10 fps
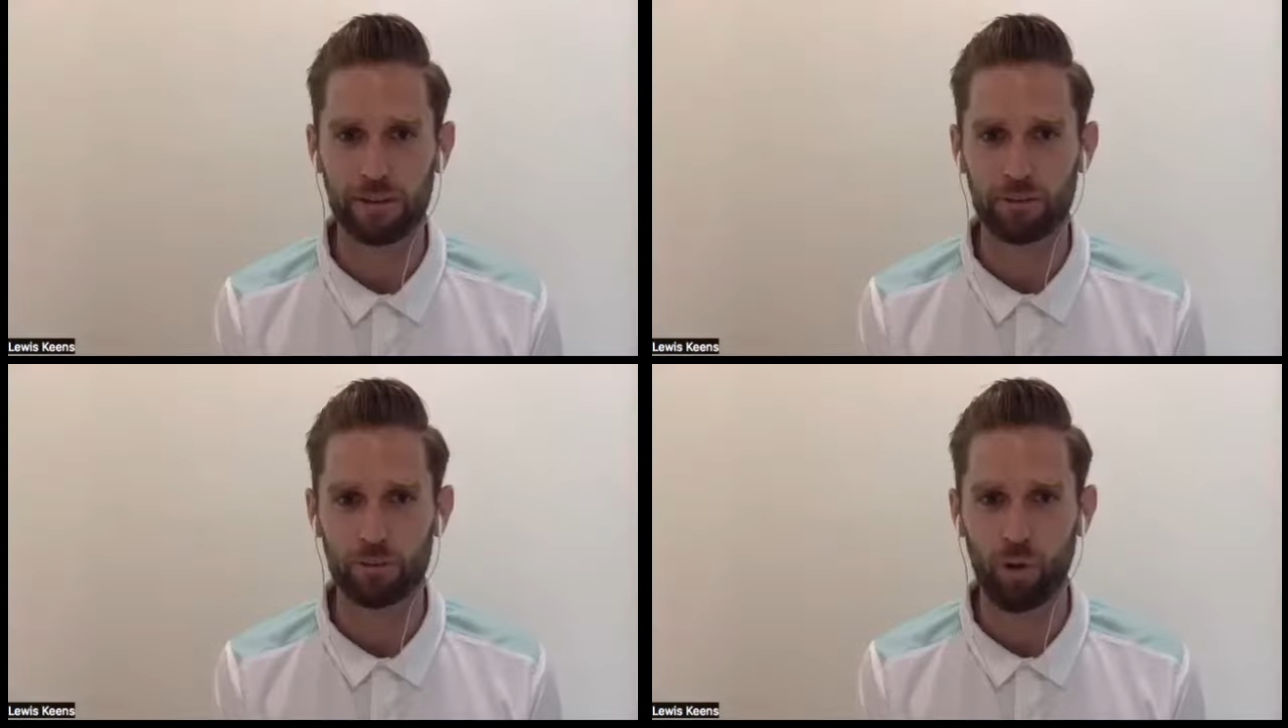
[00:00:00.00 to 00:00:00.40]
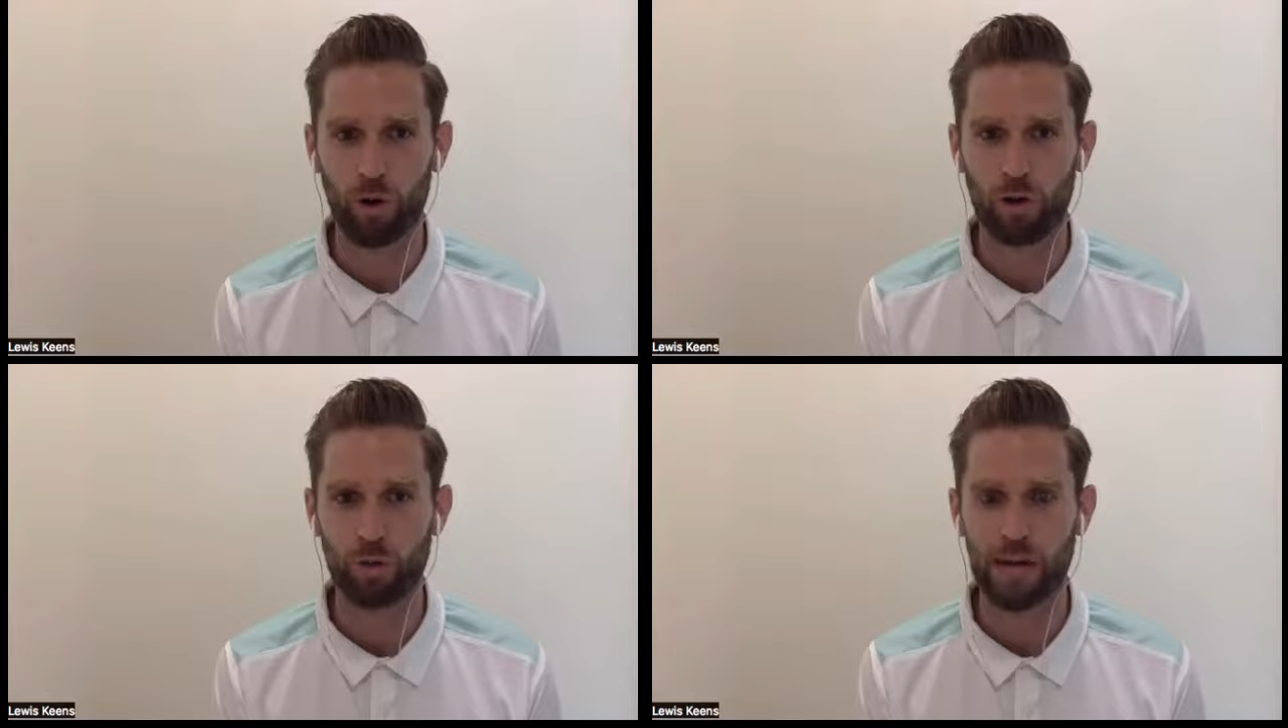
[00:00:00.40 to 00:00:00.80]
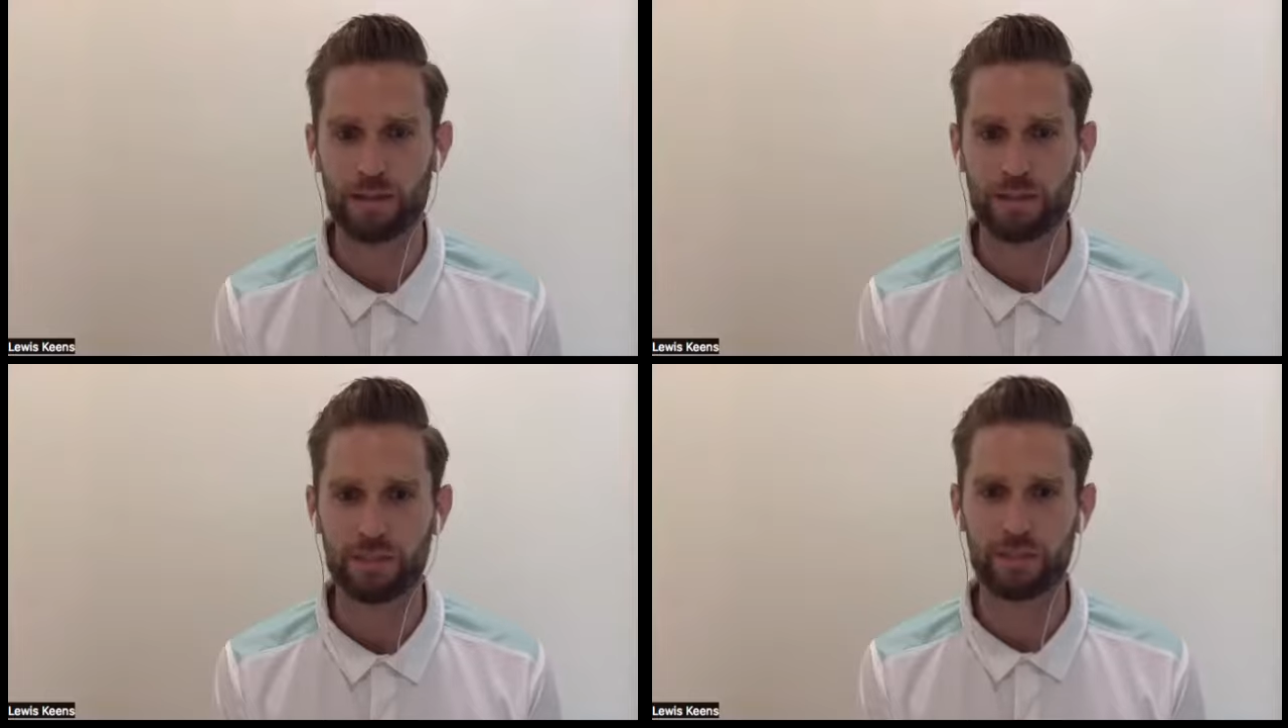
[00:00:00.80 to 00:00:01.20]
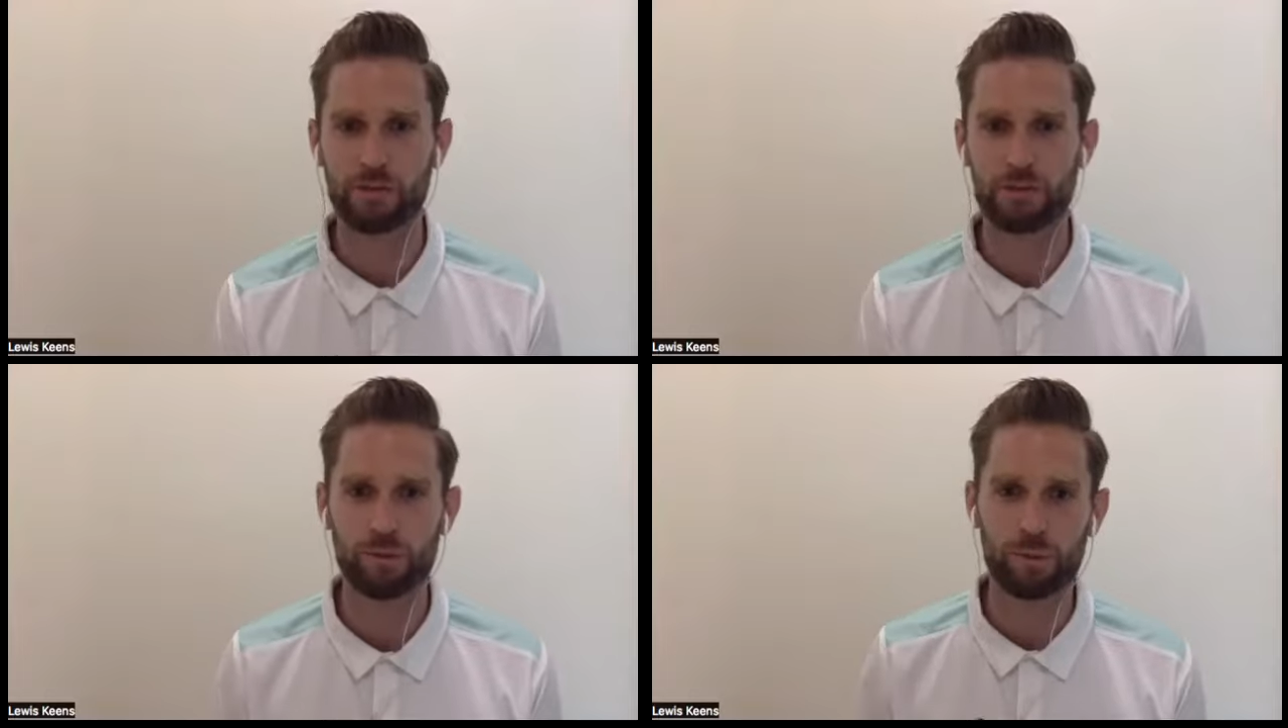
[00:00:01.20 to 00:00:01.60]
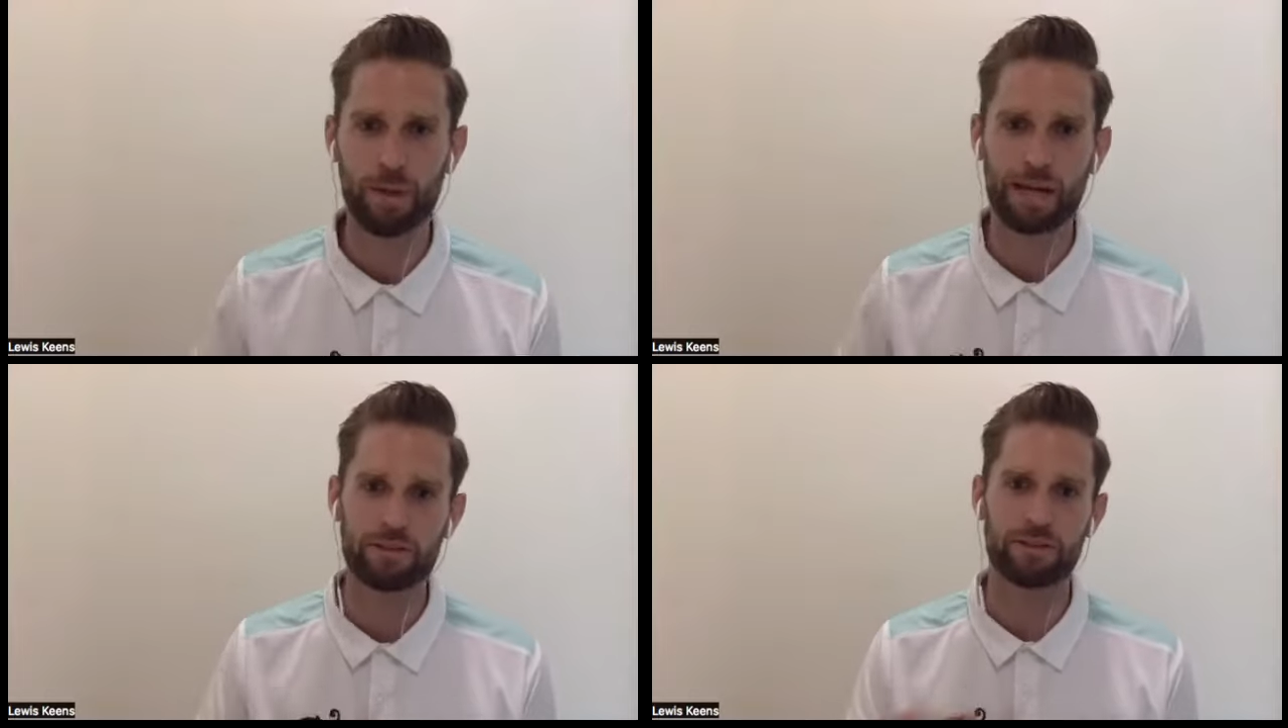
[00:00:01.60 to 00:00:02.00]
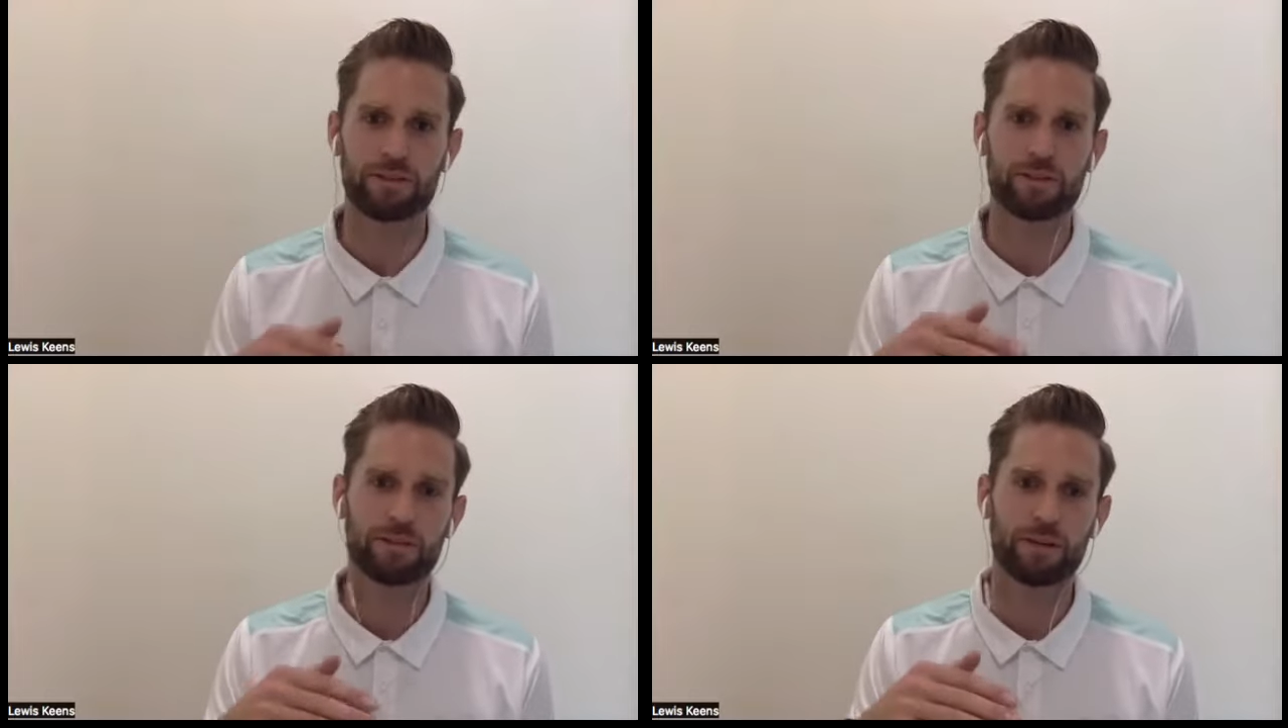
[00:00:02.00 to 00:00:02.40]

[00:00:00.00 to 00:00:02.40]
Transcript: and what can we actually do to be better